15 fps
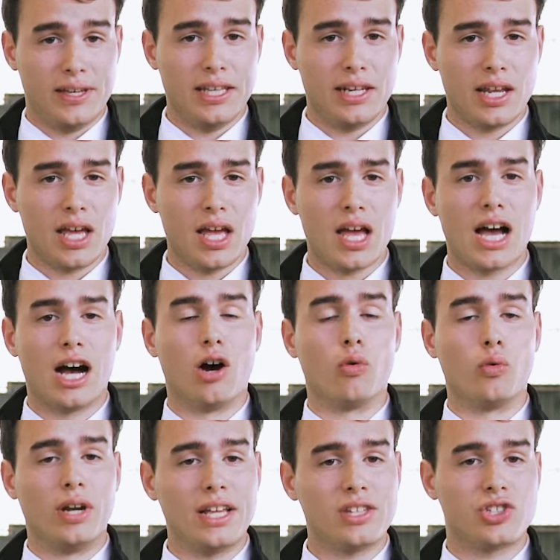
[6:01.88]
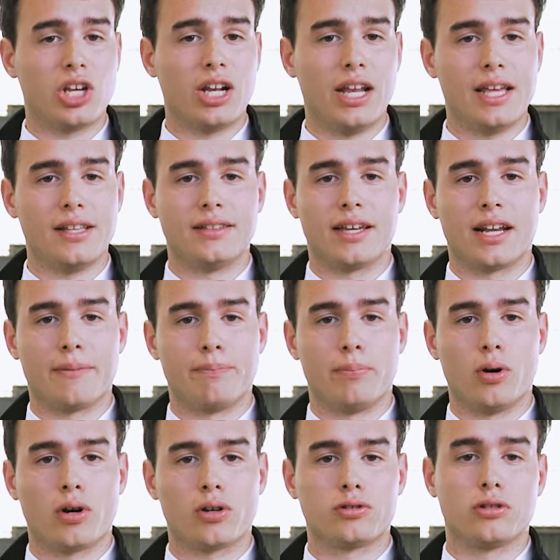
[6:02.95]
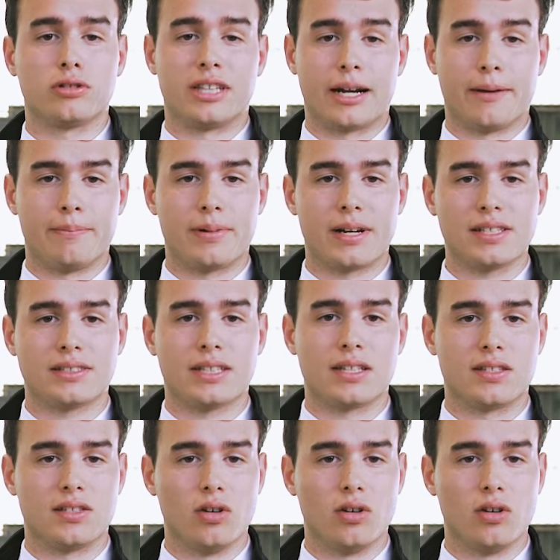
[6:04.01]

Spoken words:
excellent performance to price ratio.